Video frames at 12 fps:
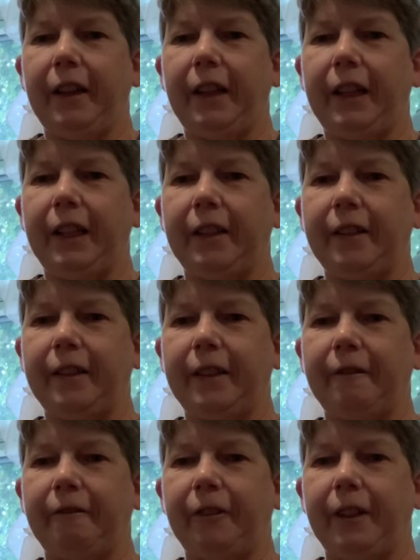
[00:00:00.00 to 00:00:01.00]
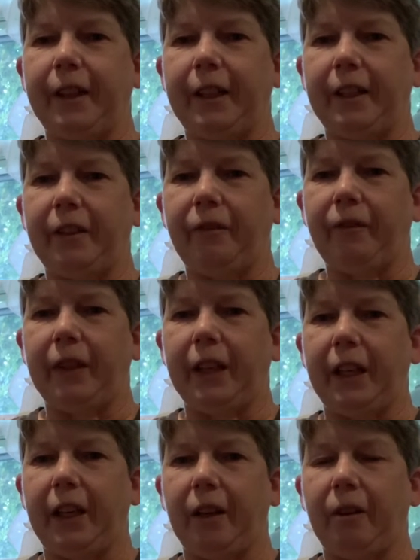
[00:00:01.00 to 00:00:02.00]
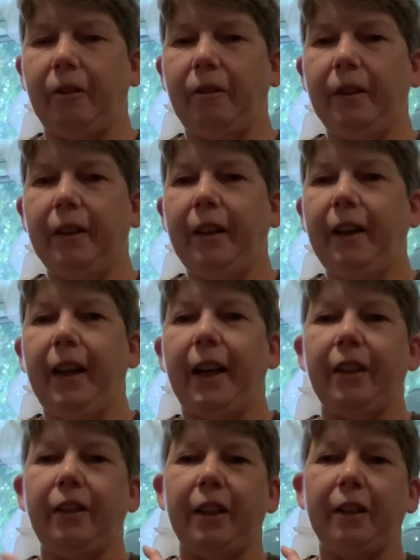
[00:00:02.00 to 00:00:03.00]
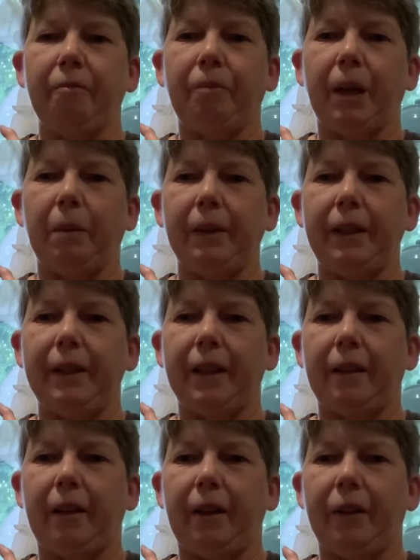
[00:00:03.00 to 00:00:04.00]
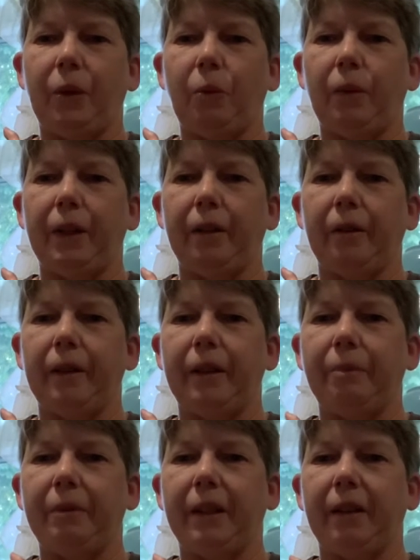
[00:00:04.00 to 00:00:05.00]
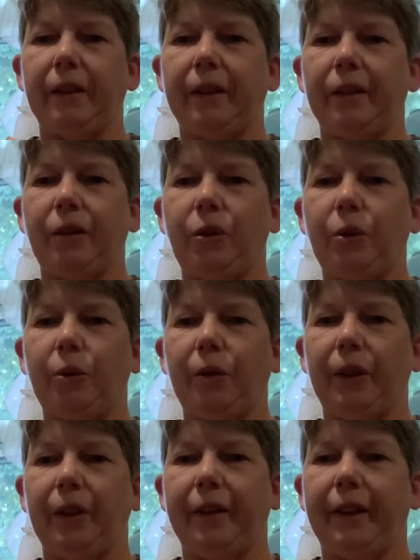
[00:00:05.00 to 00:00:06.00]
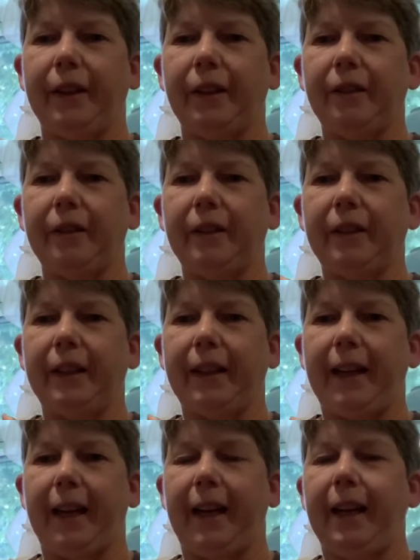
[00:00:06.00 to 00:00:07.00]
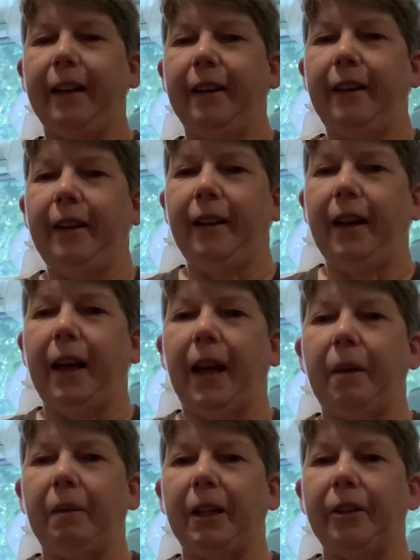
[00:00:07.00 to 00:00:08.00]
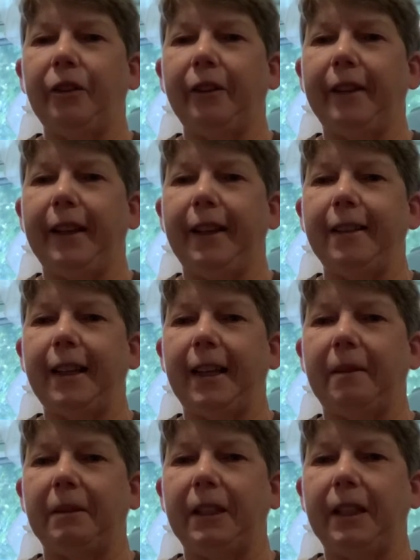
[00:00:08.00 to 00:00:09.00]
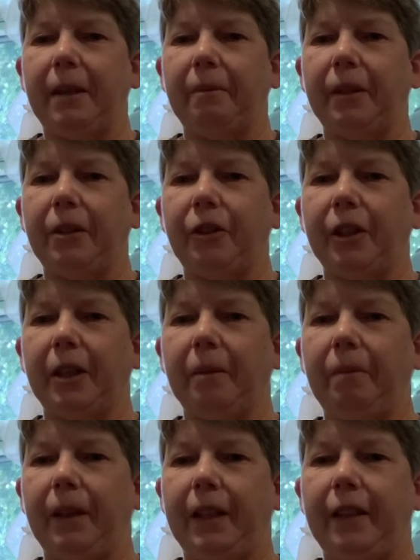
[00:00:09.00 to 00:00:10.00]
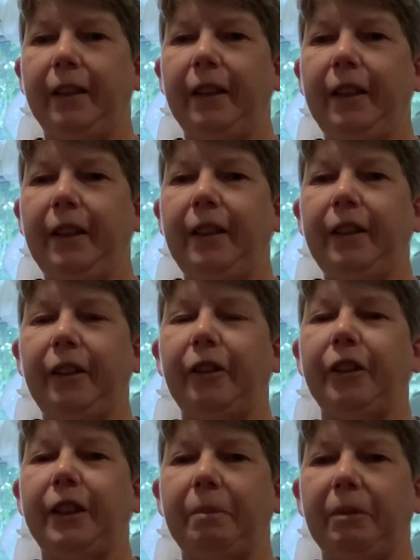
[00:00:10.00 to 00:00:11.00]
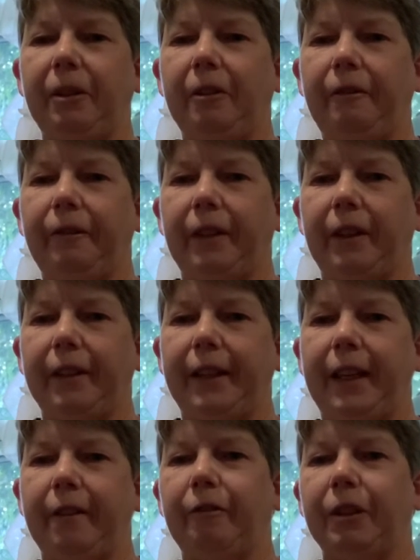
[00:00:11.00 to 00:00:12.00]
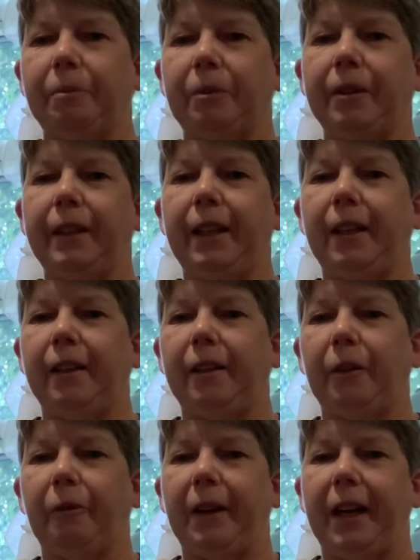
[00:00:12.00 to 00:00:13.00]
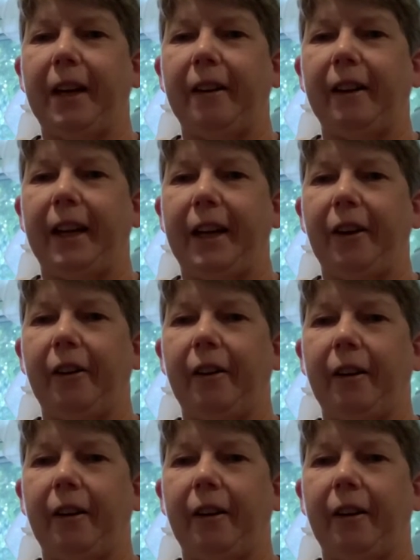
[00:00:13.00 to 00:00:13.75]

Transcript: This is it for this video. As you can probably tell out the window, it's been a little cooler today. I'm not sure the exact temperature, but your typical fall day, we're supposed to get a little rain later